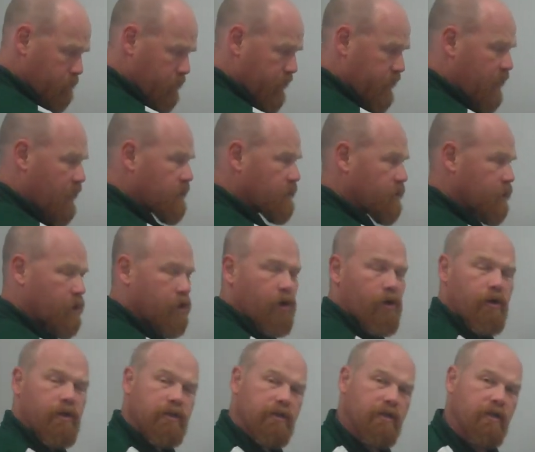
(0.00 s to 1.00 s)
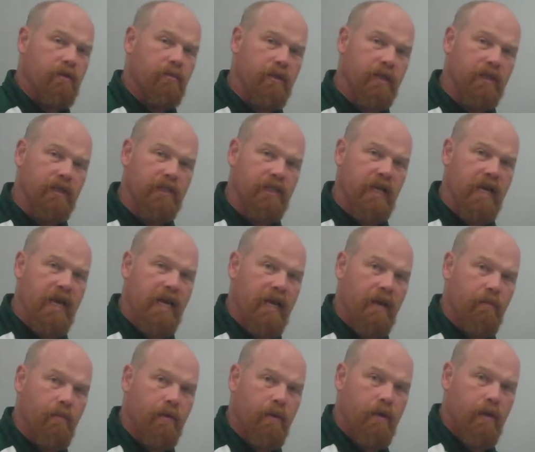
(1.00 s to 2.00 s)
because the current's going to be the
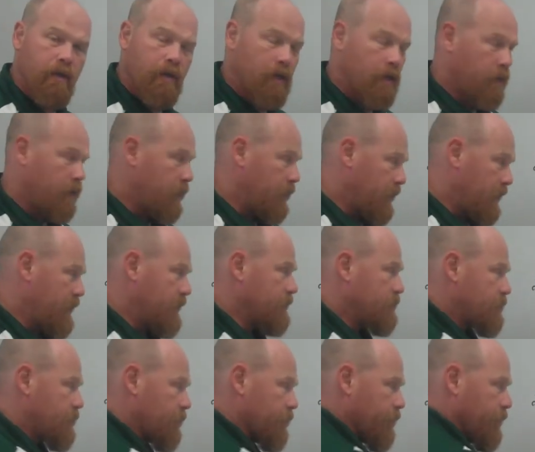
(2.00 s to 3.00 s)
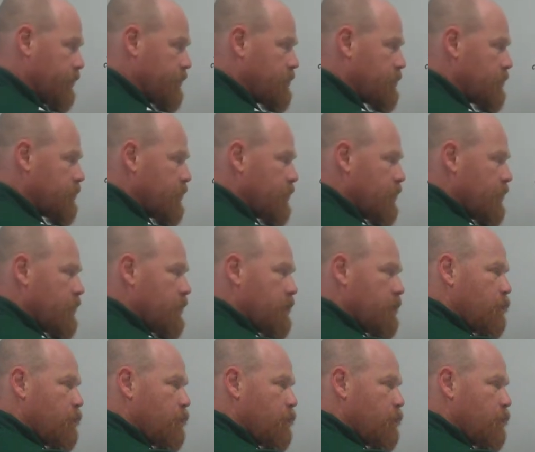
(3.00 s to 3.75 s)
same in series.